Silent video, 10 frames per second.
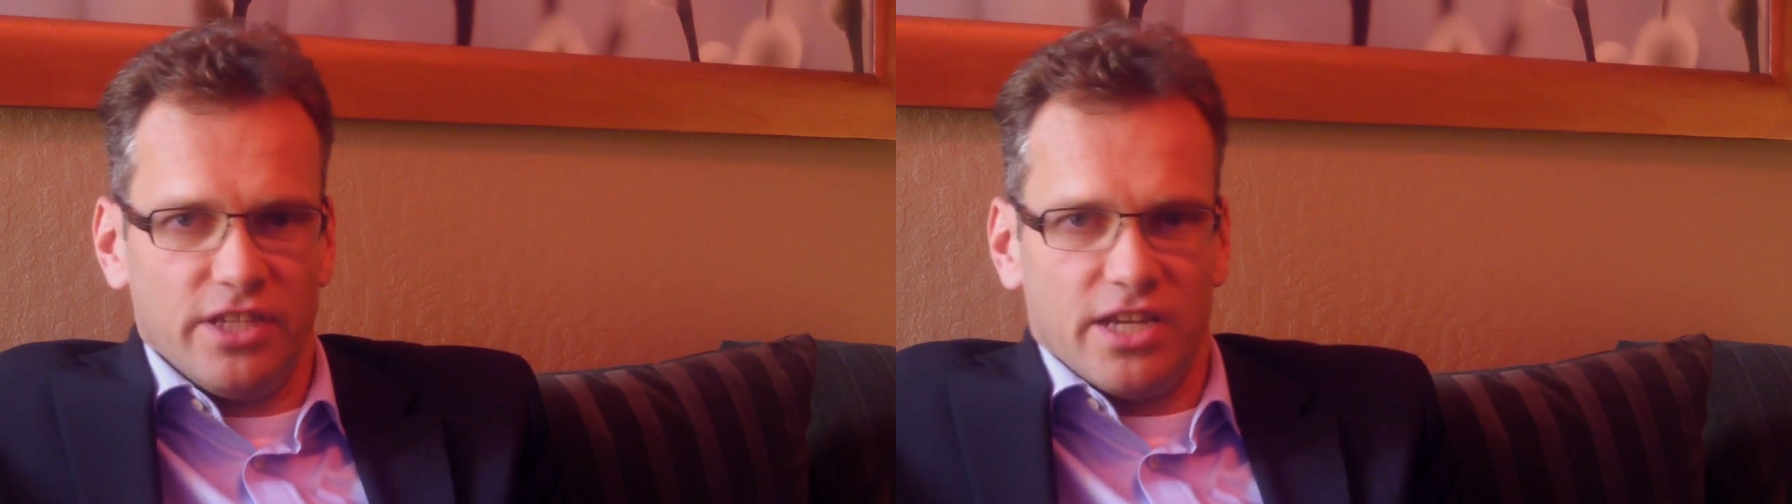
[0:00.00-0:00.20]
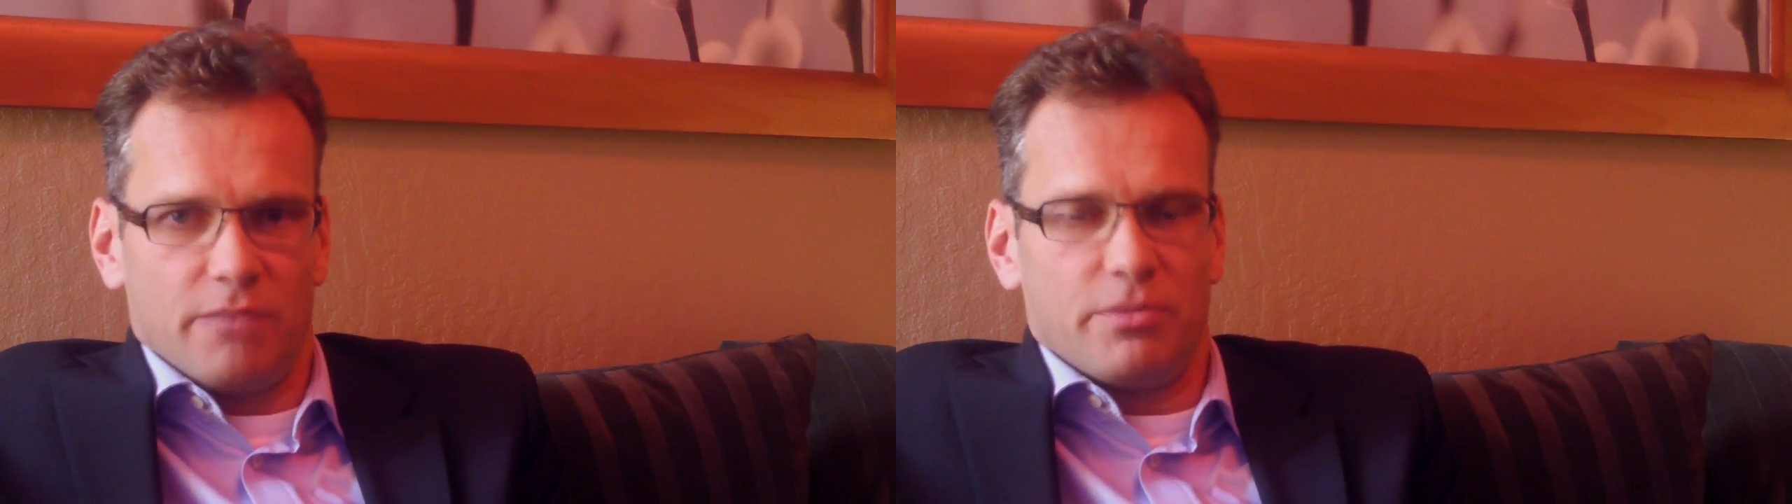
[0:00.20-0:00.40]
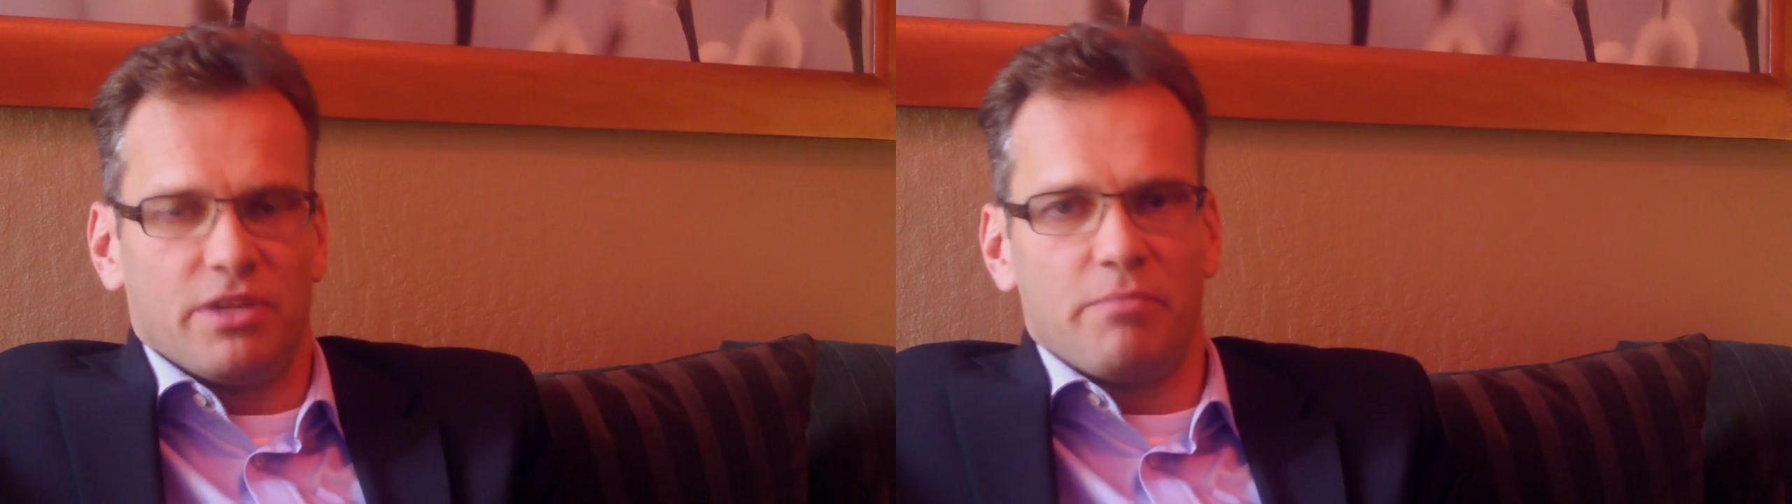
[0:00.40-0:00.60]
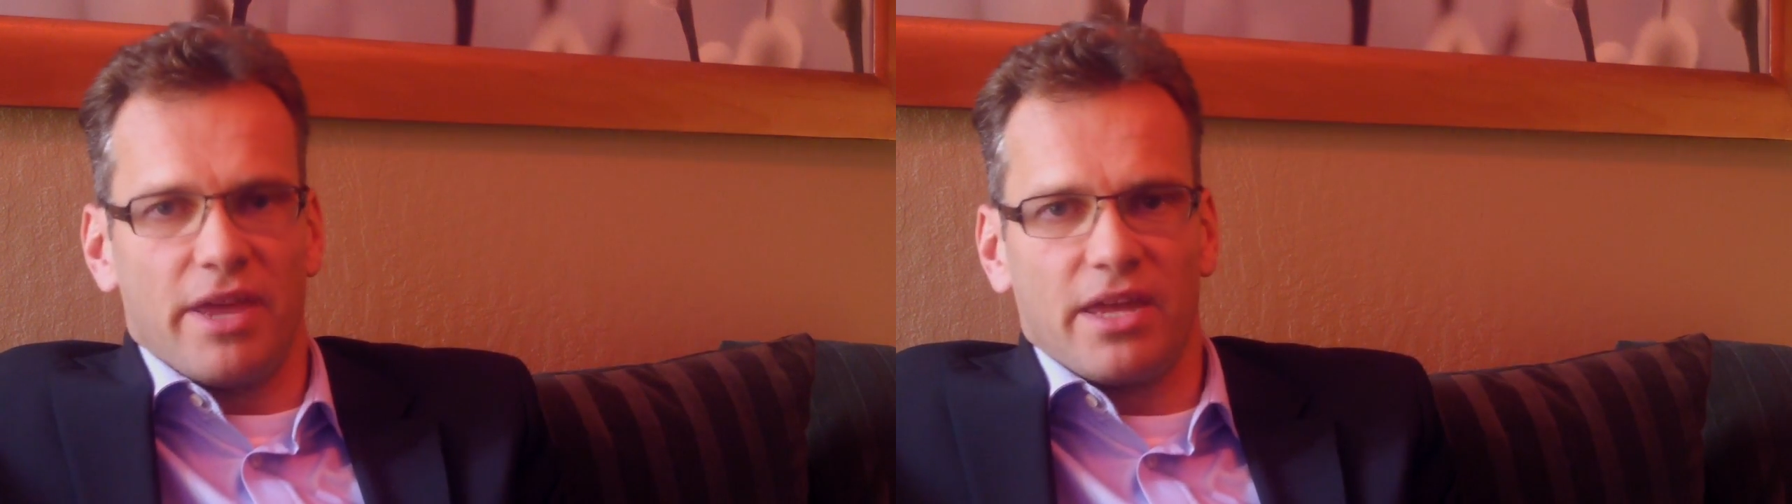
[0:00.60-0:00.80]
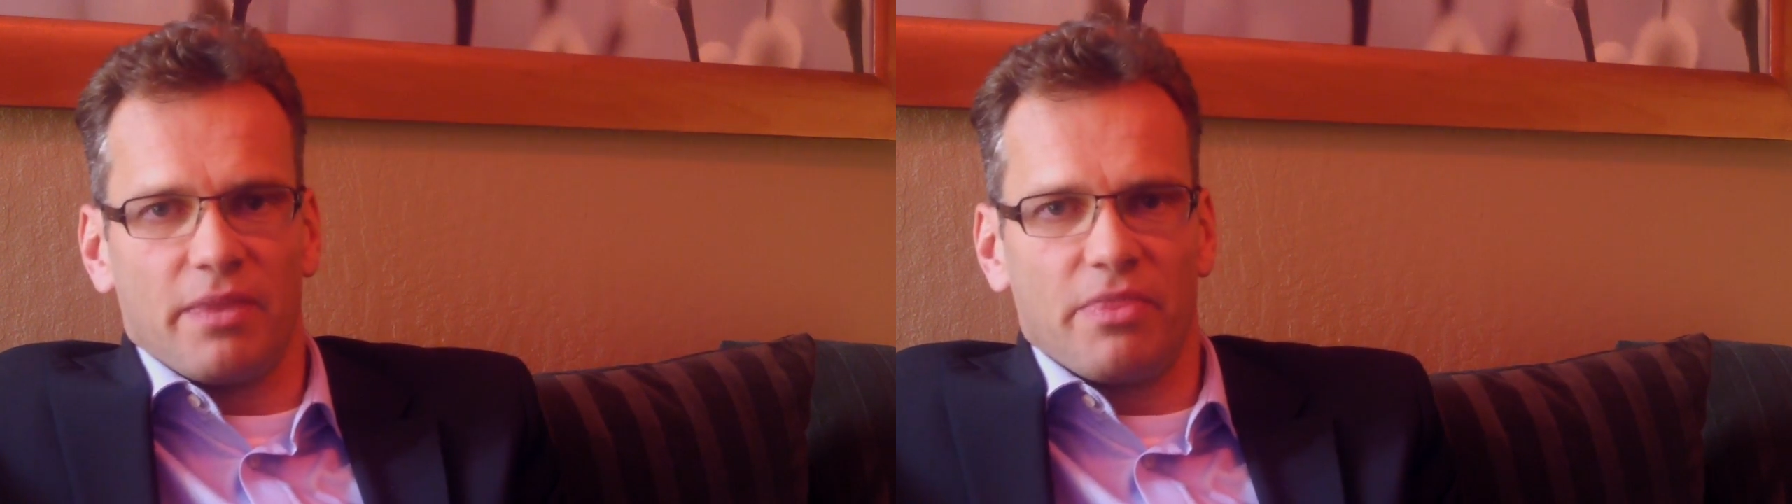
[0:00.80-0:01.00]
decoupled
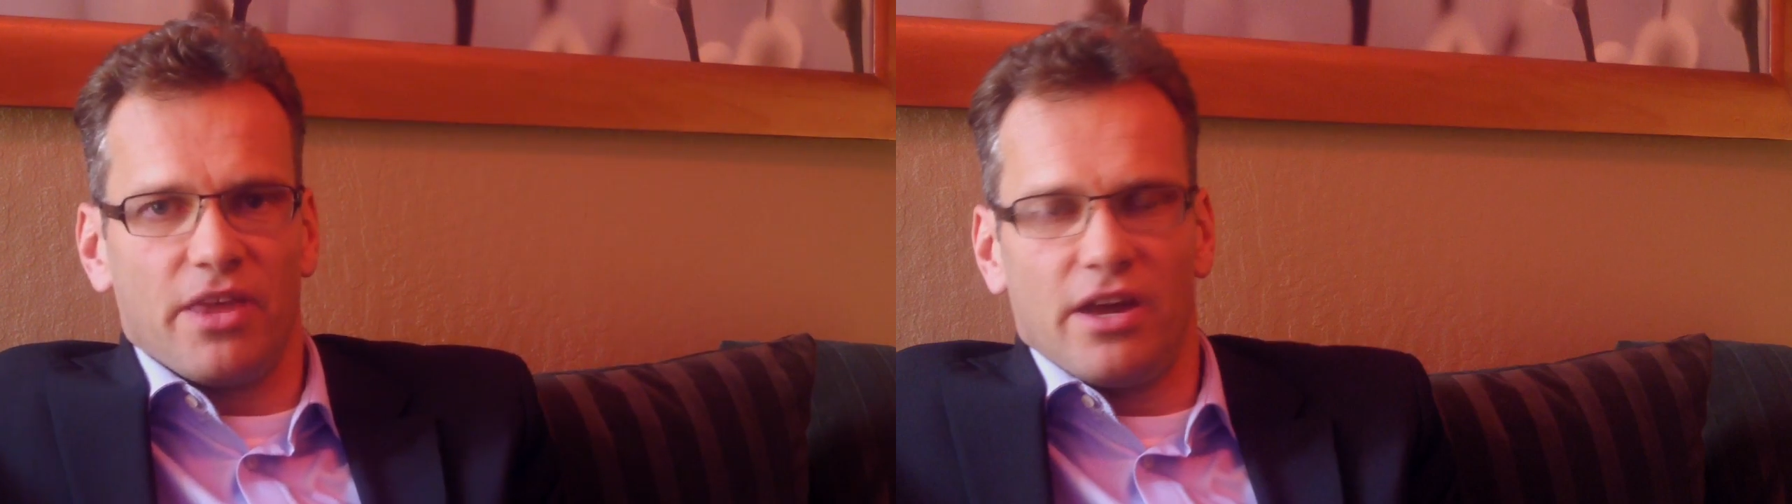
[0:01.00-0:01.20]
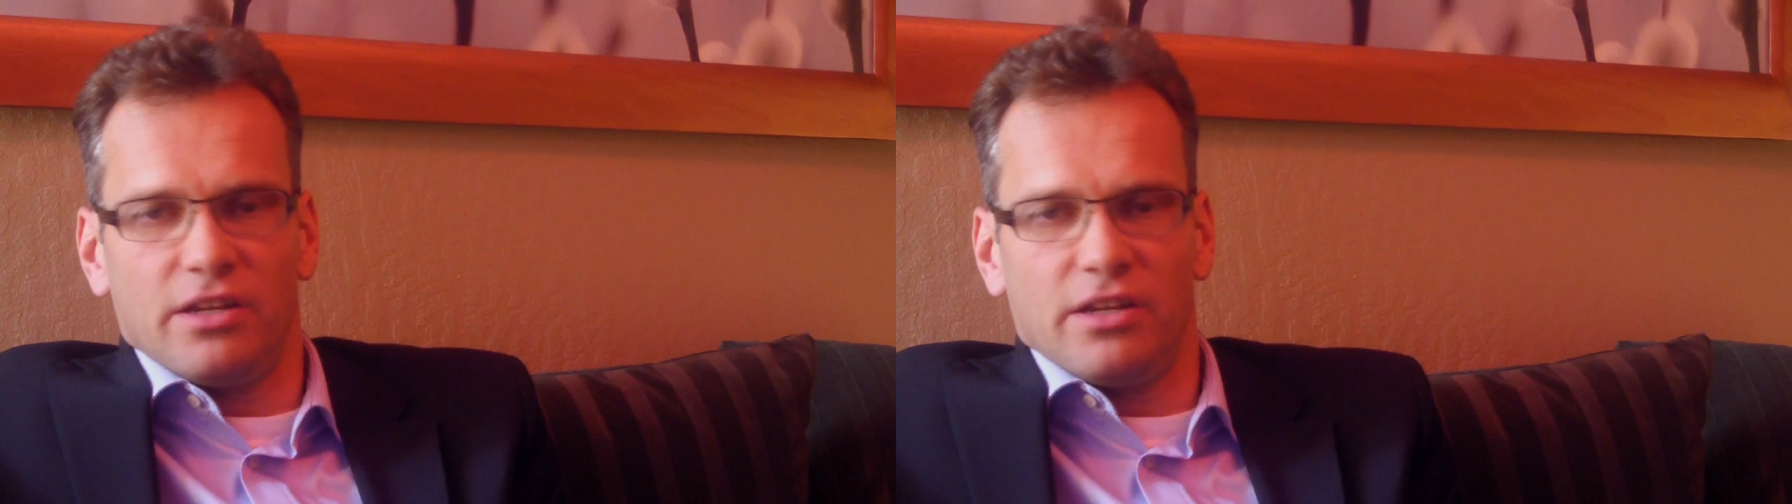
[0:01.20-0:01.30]
backend there.